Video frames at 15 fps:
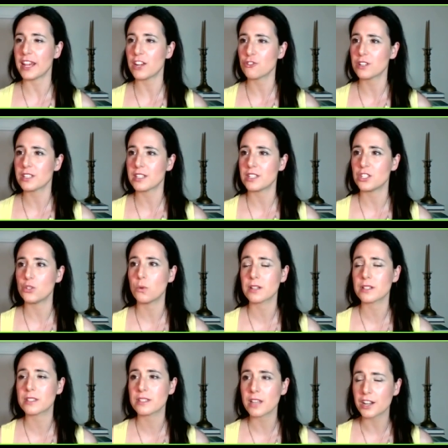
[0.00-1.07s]
Andrea says, You
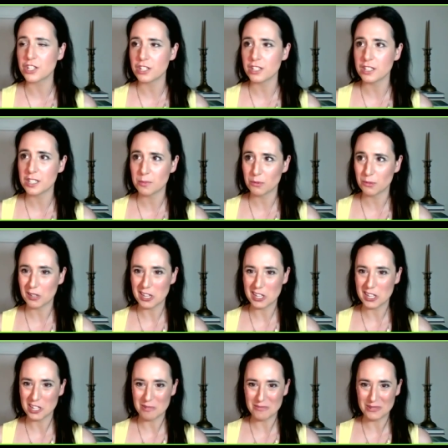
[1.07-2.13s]
are such an
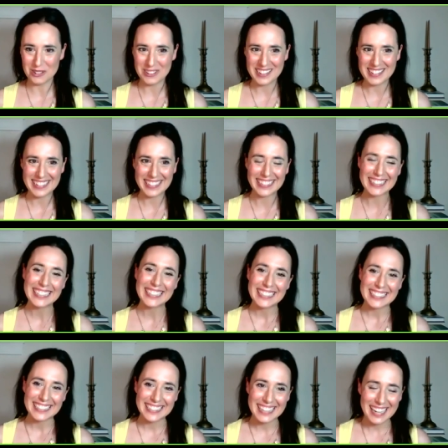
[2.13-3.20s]
inspiration, Patricia
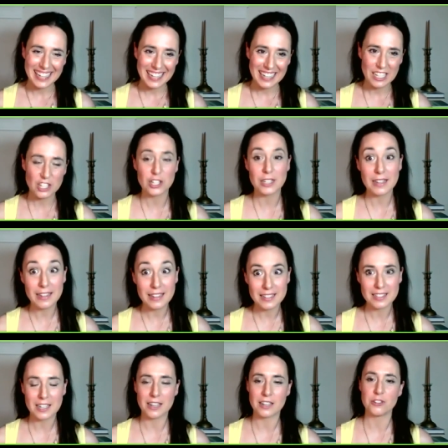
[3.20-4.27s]
yay she
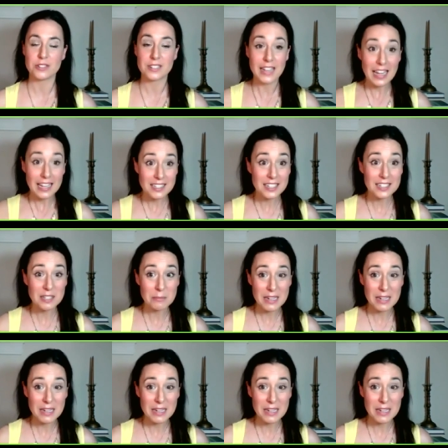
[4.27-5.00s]
is and your dad sounds